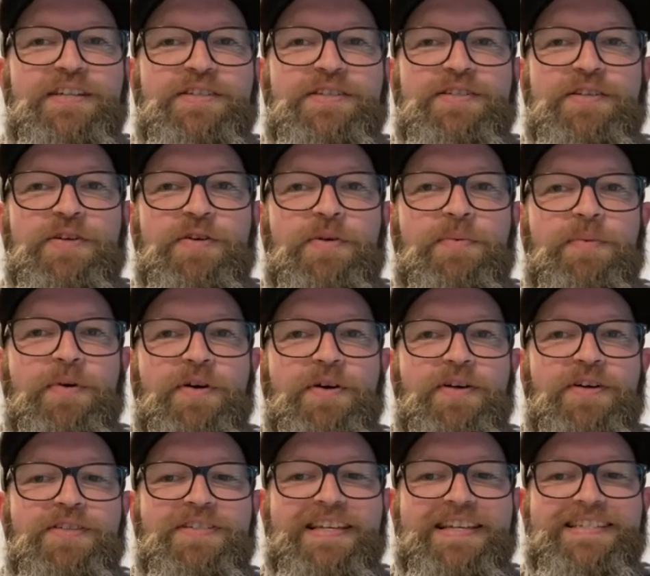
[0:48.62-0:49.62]
Two
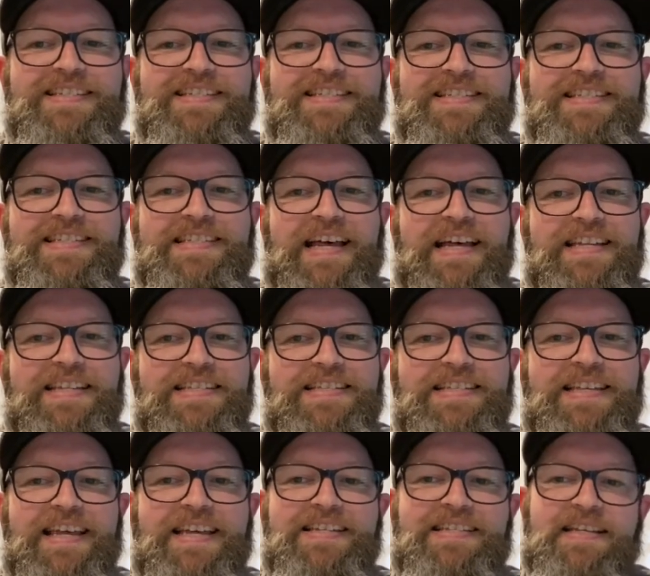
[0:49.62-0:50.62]
Birds
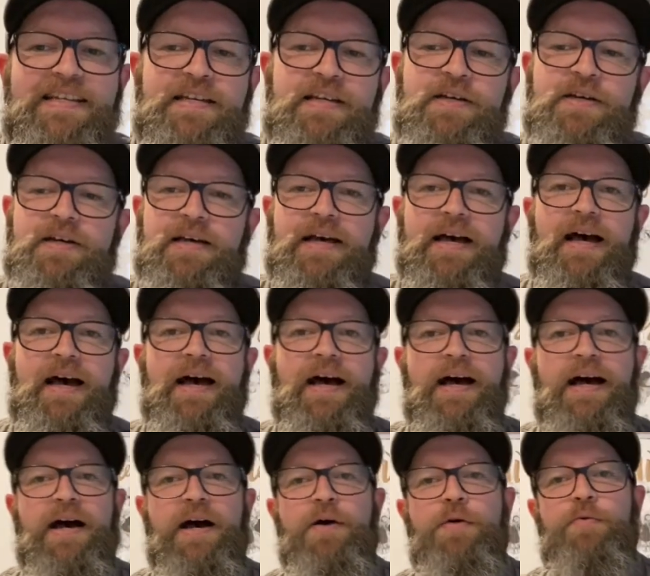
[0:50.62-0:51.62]
Sunset
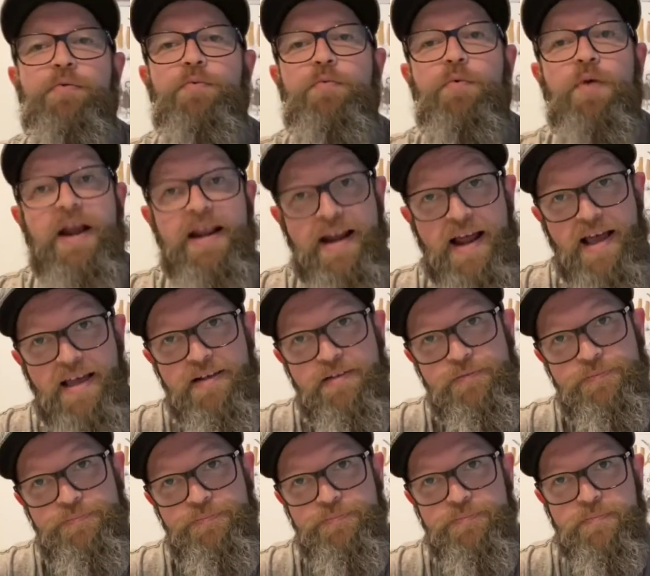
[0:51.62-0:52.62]
Red
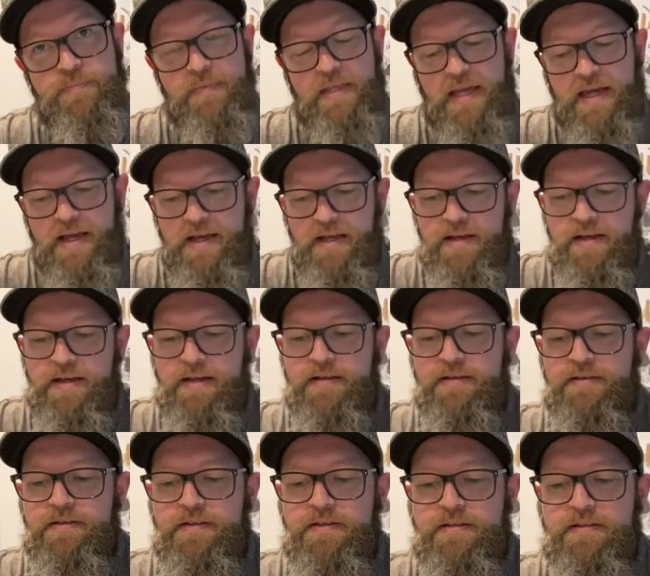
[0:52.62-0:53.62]
Ale.
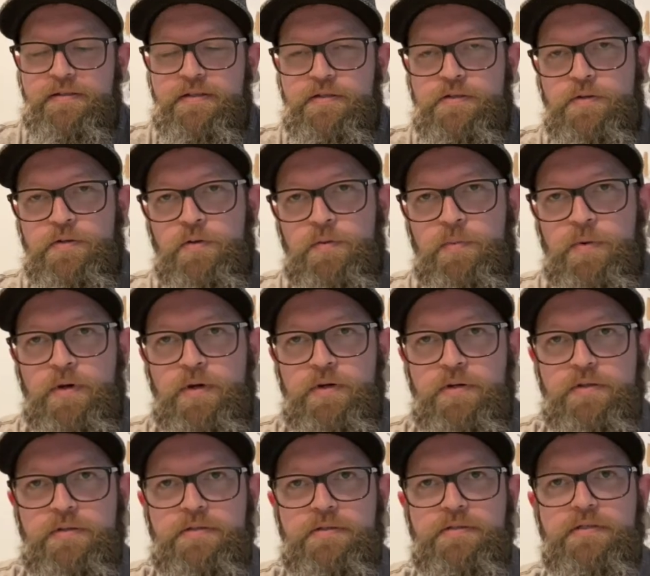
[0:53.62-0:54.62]
The Two
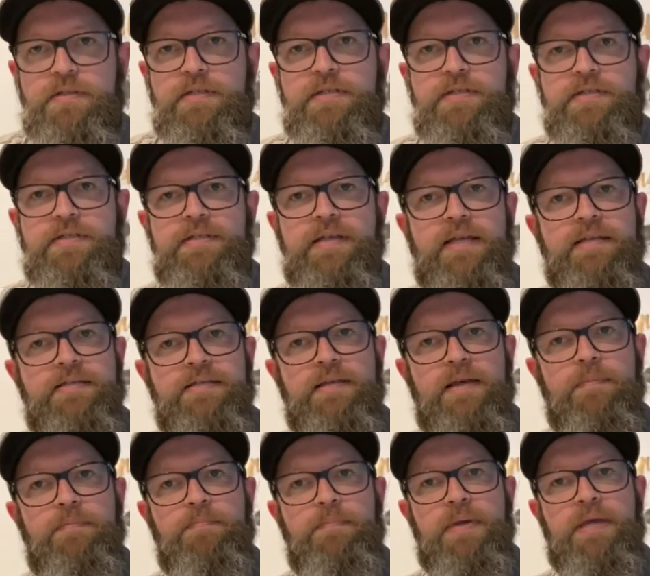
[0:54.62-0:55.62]
Birds
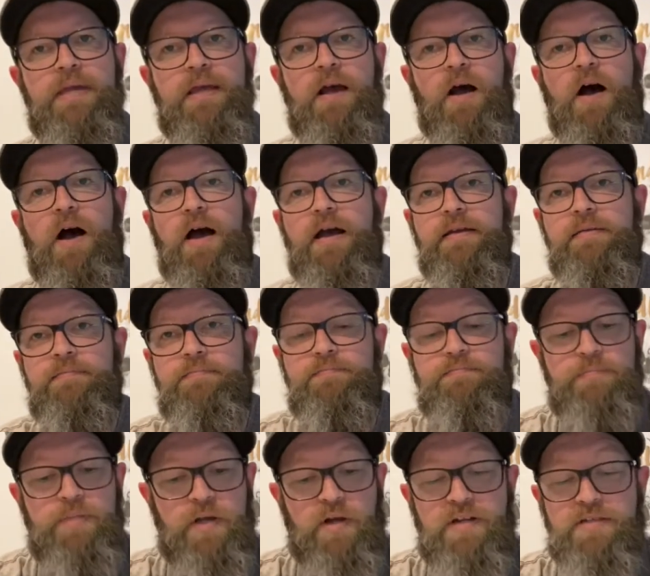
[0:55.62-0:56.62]
Sunset beer,
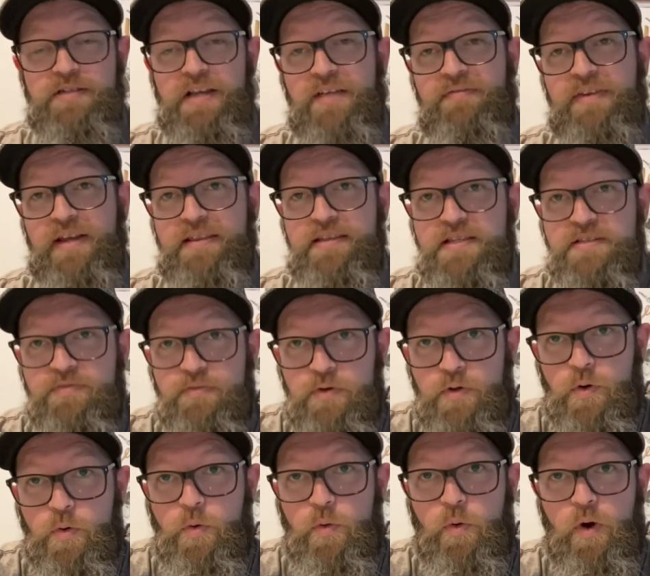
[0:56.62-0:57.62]
be honest, I haven't had this for
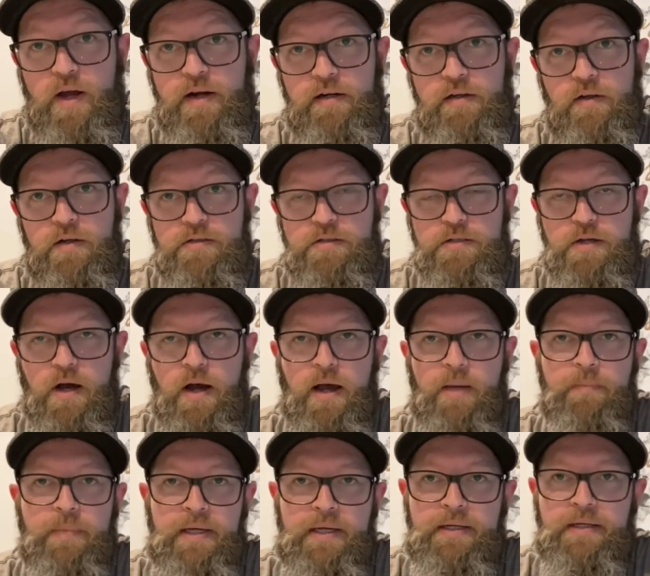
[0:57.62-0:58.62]
quite a long
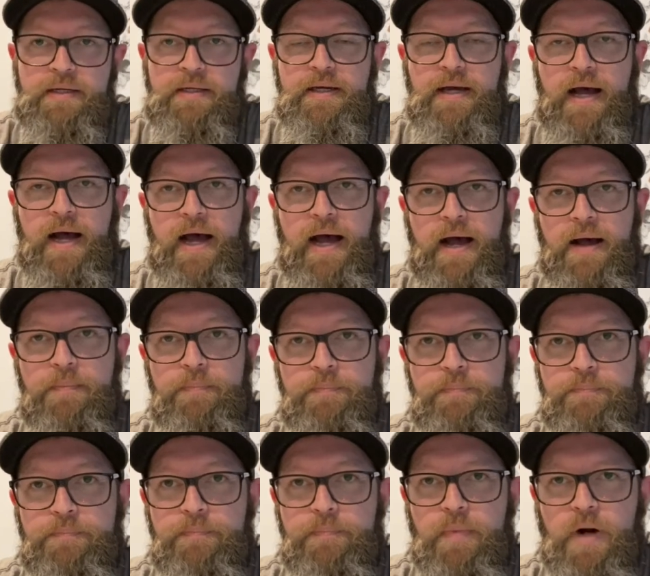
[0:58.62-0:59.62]
time.
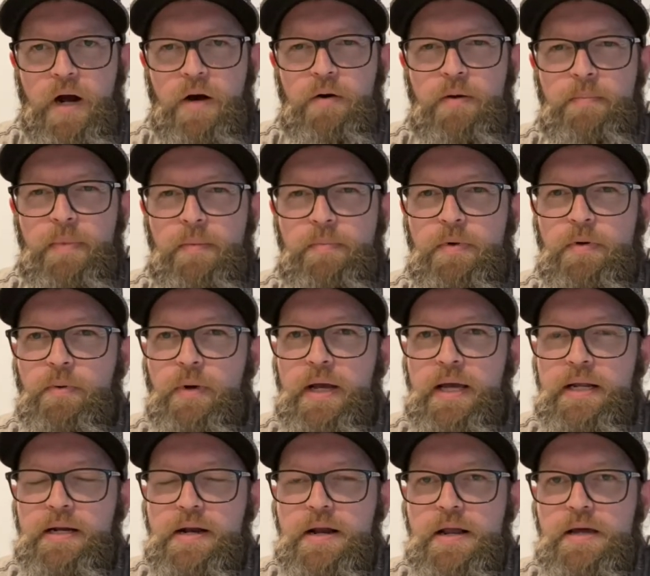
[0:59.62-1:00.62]
I remember
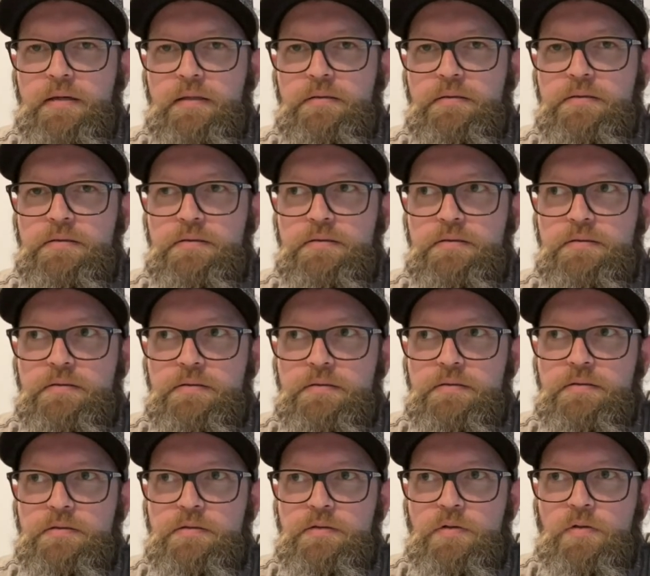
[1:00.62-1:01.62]
when
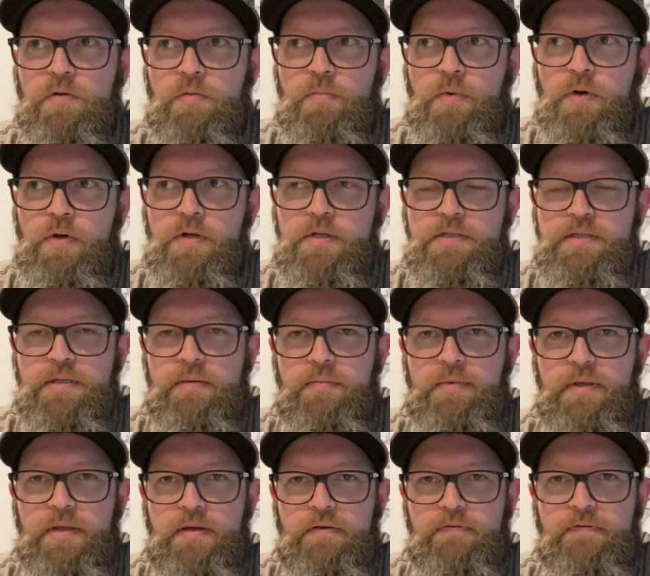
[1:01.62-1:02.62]
Two Birds, some
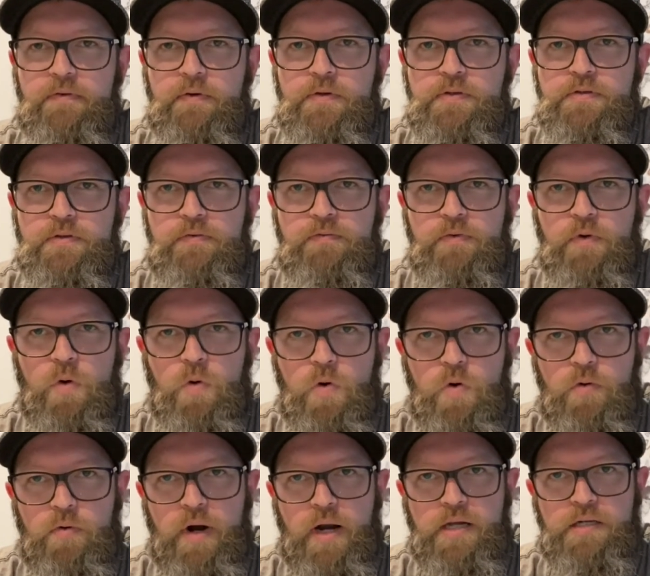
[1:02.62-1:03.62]
of their first sort of
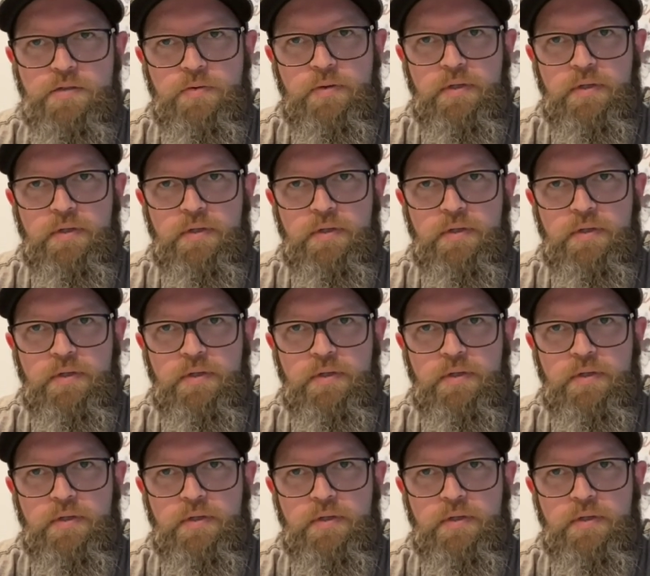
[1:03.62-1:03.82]
core range